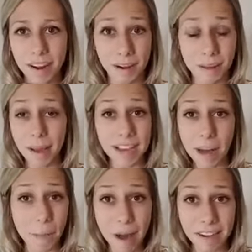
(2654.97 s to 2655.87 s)
And it might
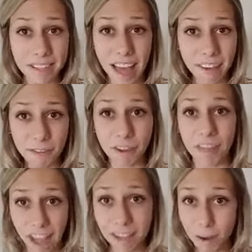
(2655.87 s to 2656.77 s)
come out as laughter,
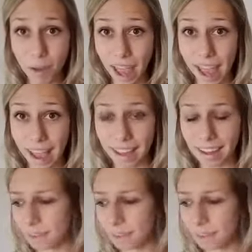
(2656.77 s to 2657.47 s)
and that's okay.